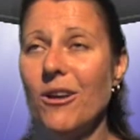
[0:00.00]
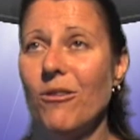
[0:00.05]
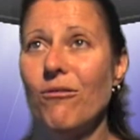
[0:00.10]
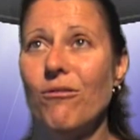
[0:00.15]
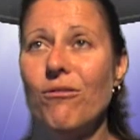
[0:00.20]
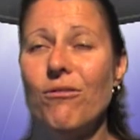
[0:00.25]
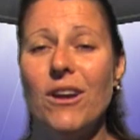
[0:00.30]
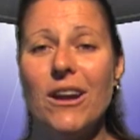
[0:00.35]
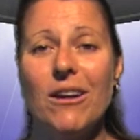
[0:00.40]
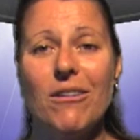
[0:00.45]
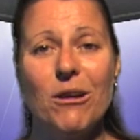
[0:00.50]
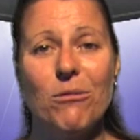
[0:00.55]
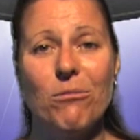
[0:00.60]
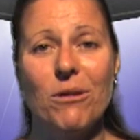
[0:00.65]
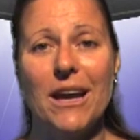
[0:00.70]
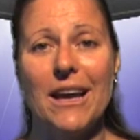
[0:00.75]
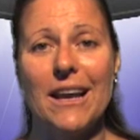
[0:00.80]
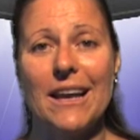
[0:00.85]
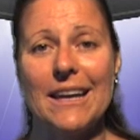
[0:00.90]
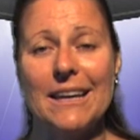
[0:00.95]
Very
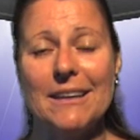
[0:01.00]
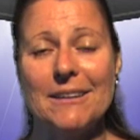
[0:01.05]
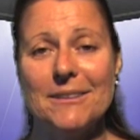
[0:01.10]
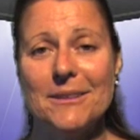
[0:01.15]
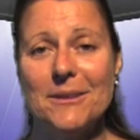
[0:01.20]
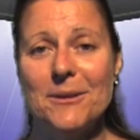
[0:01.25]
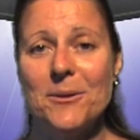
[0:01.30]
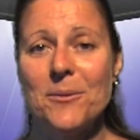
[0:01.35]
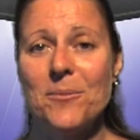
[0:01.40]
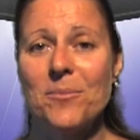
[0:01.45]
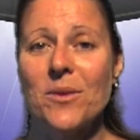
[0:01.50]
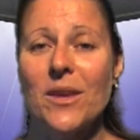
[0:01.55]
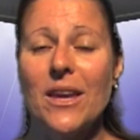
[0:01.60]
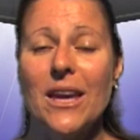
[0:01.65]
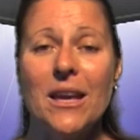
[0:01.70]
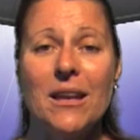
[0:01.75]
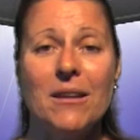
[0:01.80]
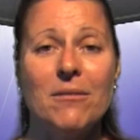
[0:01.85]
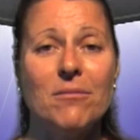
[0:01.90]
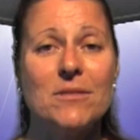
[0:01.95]
rarely.
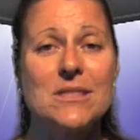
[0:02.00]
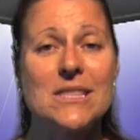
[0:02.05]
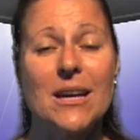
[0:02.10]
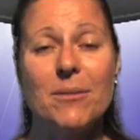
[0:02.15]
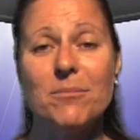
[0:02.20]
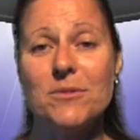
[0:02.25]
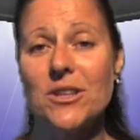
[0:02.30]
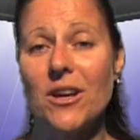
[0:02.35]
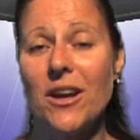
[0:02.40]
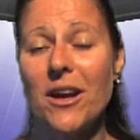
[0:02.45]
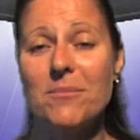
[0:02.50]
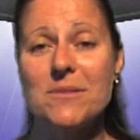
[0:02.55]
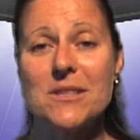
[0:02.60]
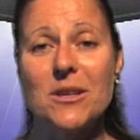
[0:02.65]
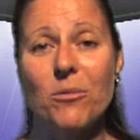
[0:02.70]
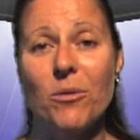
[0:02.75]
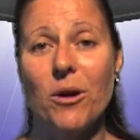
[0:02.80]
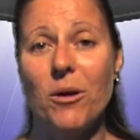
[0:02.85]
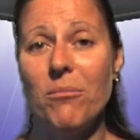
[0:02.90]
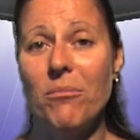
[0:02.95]
Sometimes
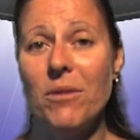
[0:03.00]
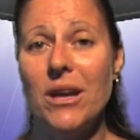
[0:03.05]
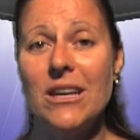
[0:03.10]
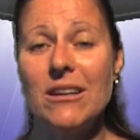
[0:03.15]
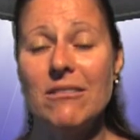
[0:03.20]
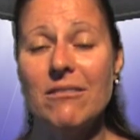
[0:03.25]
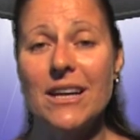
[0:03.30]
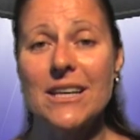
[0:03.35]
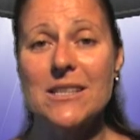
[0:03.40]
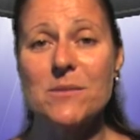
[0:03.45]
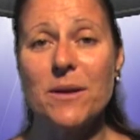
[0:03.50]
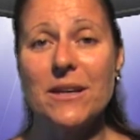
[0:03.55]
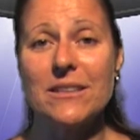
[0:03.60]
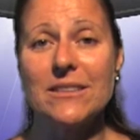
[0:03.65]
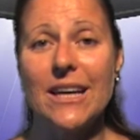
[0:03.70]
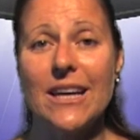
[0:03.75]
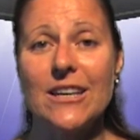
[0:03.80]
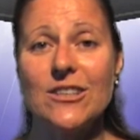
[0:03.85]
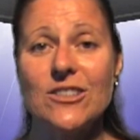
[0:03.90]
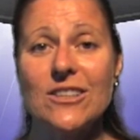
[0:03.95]
it won't meet your
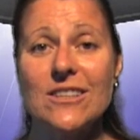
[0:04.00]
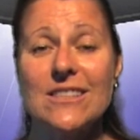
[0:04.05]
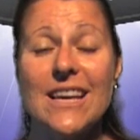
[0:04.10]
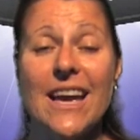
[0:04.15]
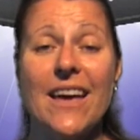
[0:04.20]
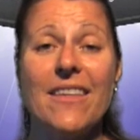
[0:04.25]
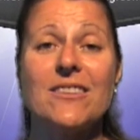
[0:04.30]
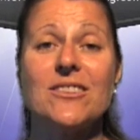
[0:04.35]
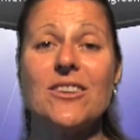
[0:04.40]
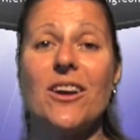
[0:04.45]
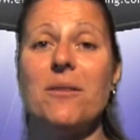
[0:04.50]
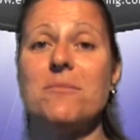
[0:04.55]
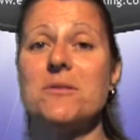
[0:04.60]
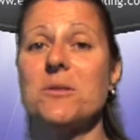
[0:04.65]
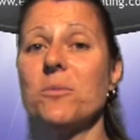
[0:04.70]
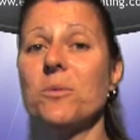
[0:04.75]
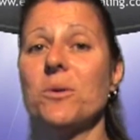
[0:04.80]
expectations, other times it